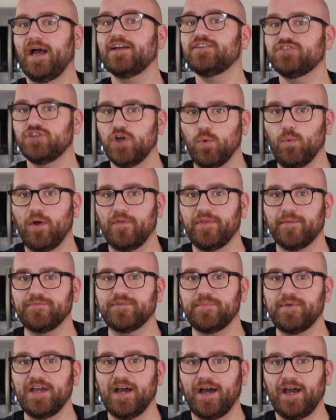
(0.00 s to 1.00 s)
I don't want them
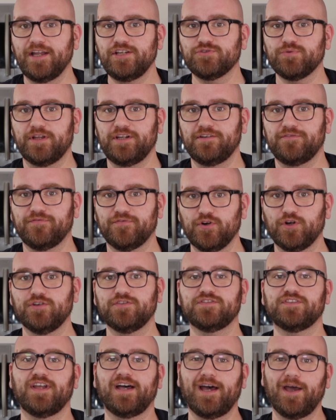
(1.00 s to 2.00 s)
to be hydrated
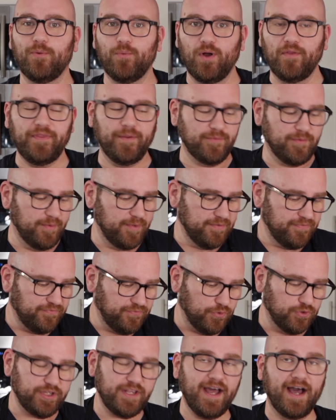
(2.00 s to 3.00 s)
first. I want them to be
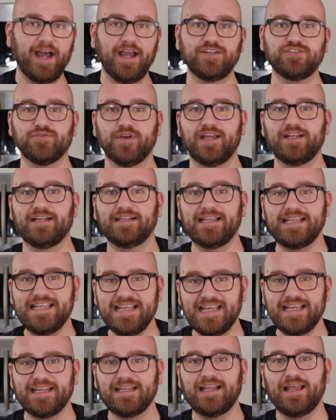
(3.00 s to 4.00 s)
fully hydrated
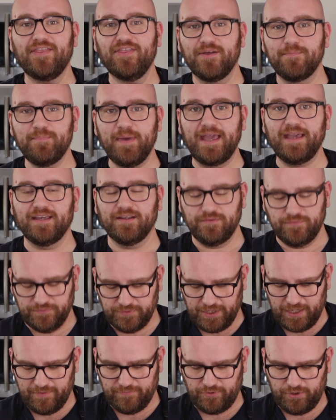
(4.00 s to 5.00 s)
in the bacon
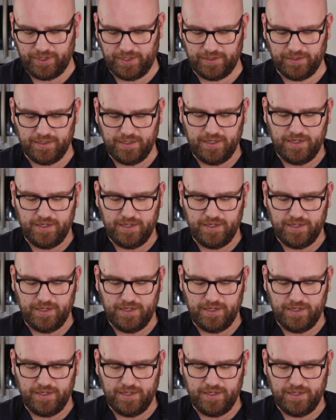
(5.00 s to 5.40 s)
flavoring.